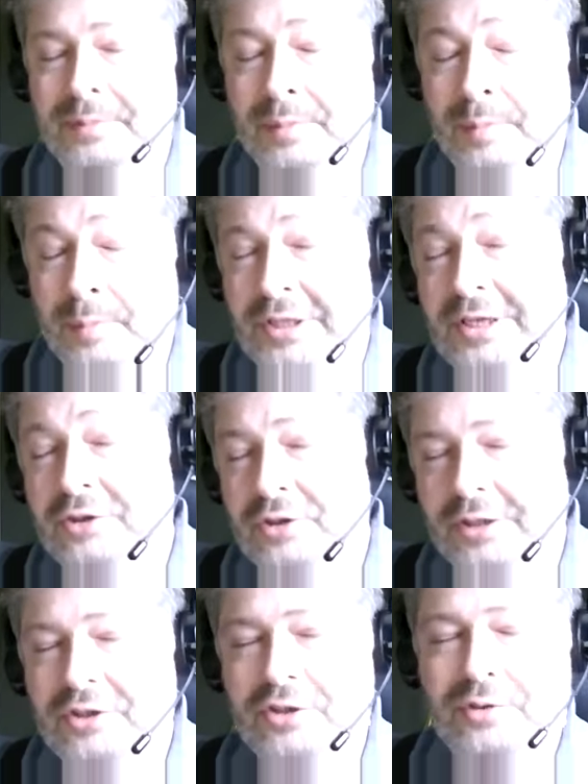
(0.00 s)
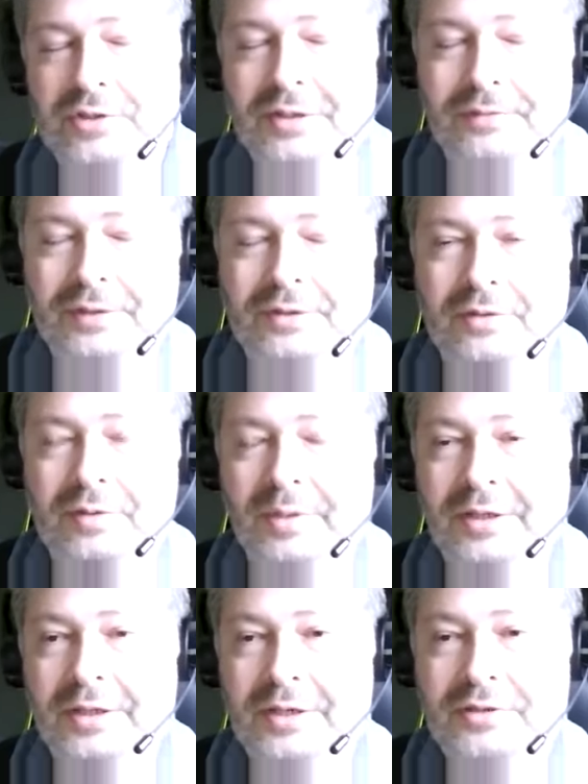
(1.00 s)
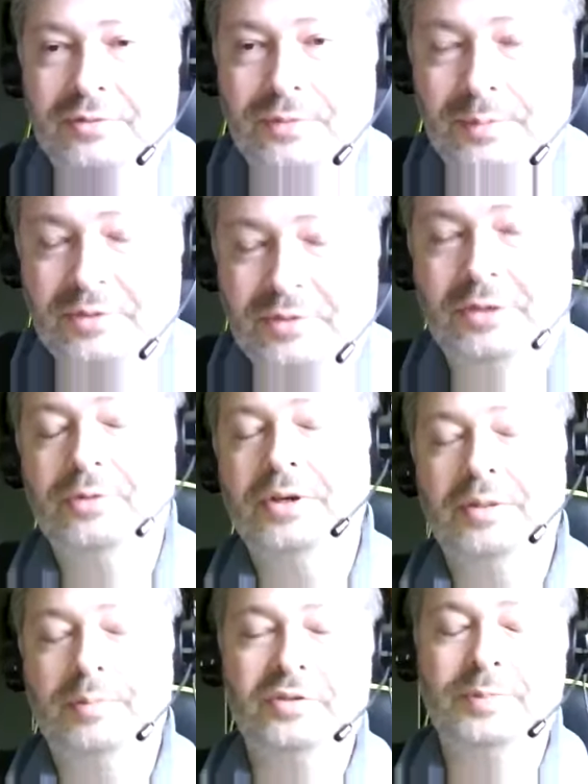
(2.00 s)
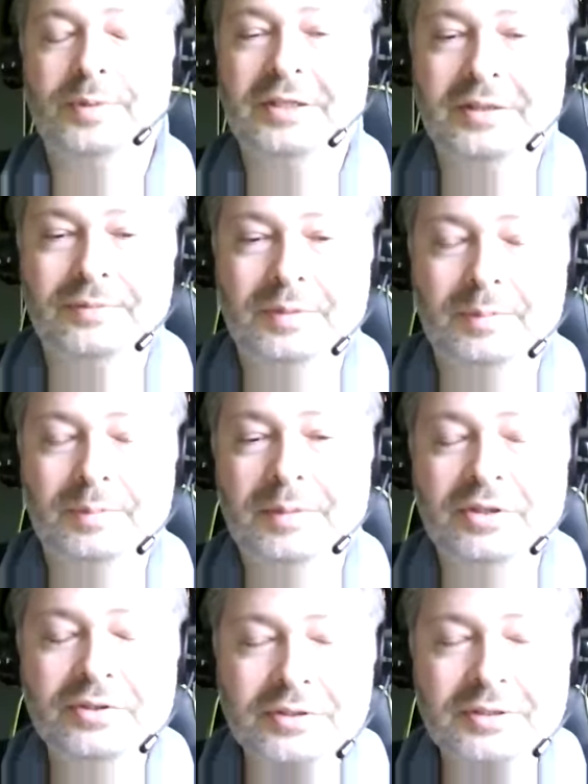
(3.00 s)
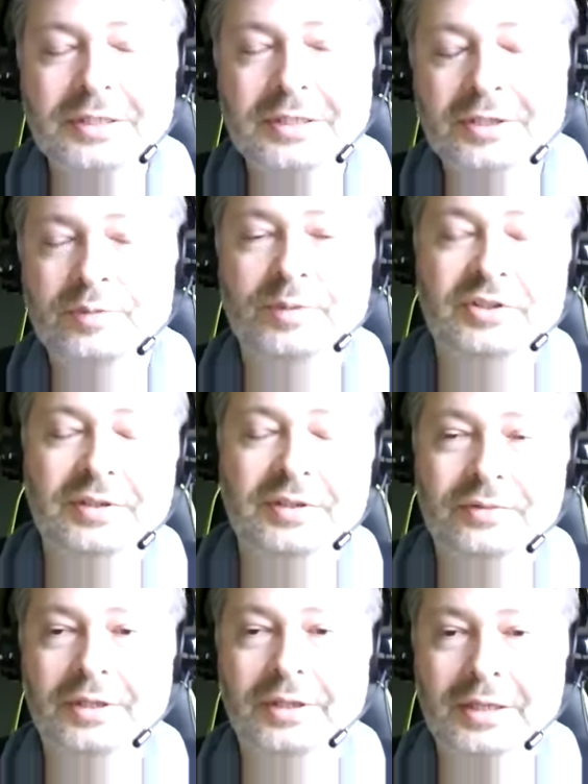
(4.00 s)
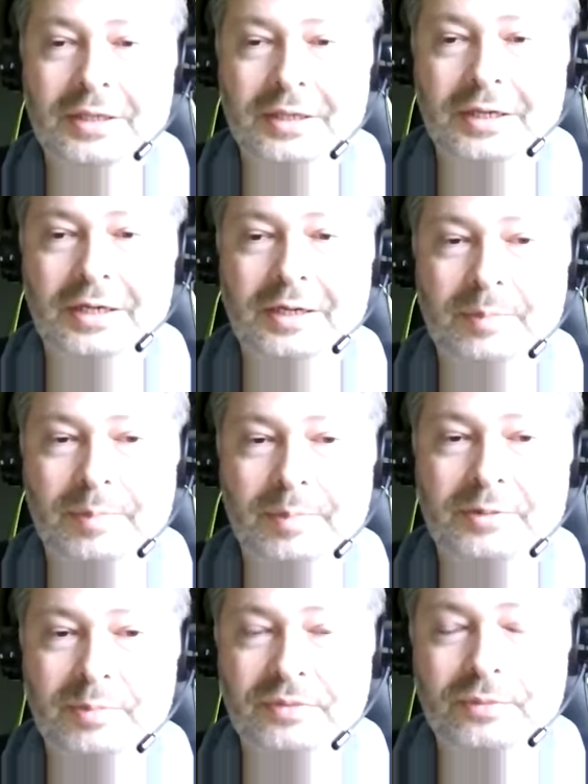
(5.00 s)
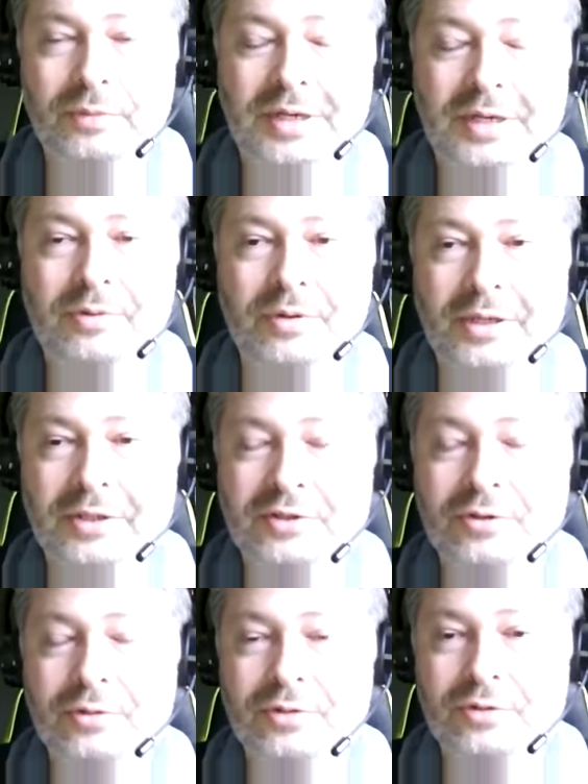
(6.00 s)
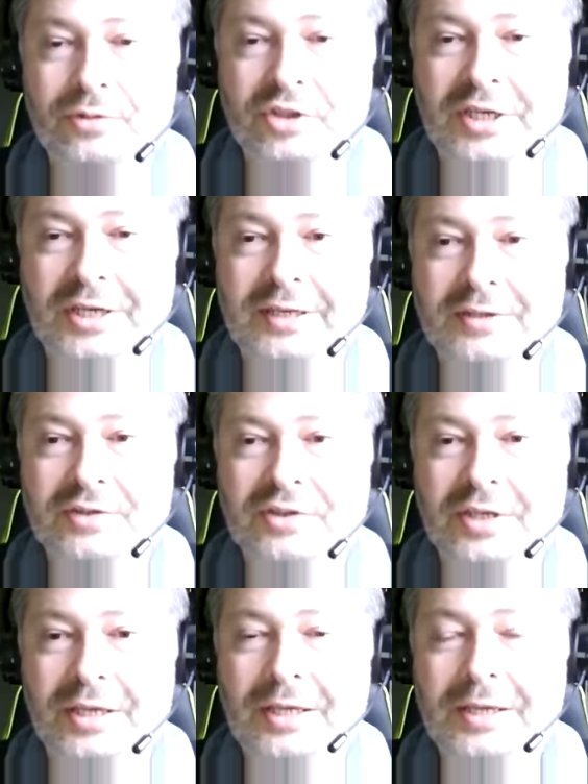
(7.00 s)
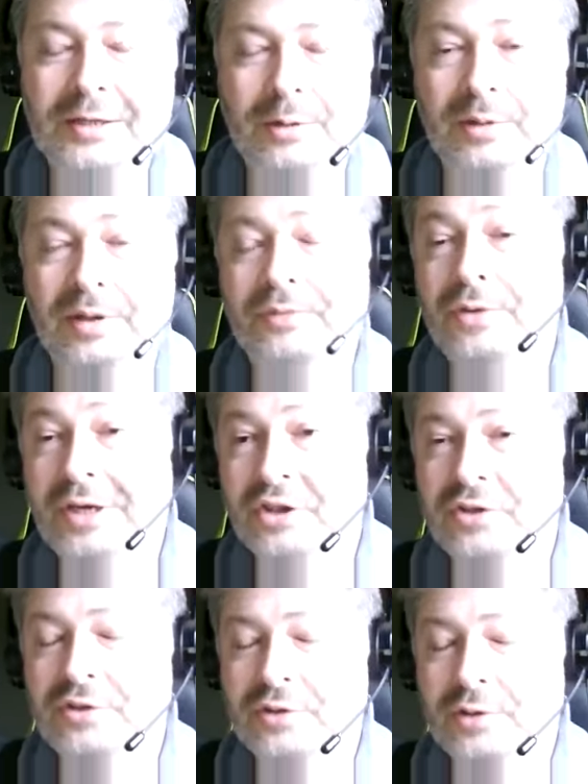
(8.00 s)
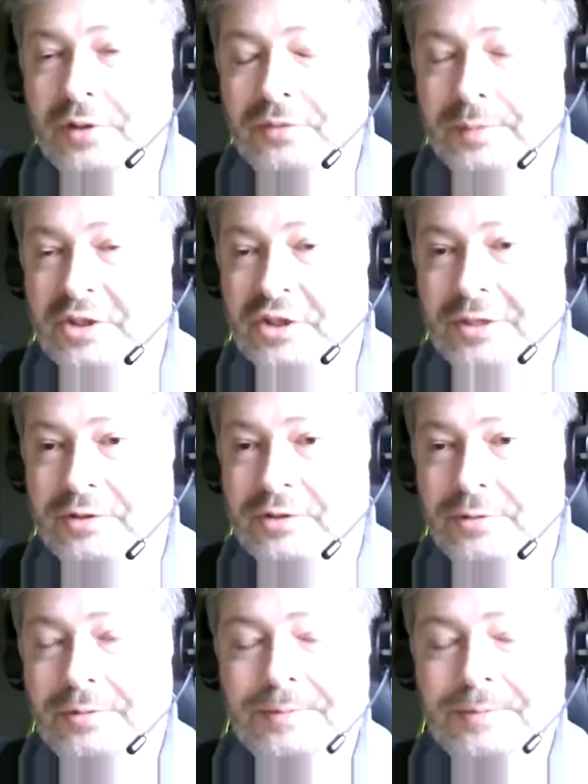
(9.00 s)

potential issues and vulnerabilities from security perspective and payments specifically. But before an upgrade, it's good to check and see on a fresh install of Magento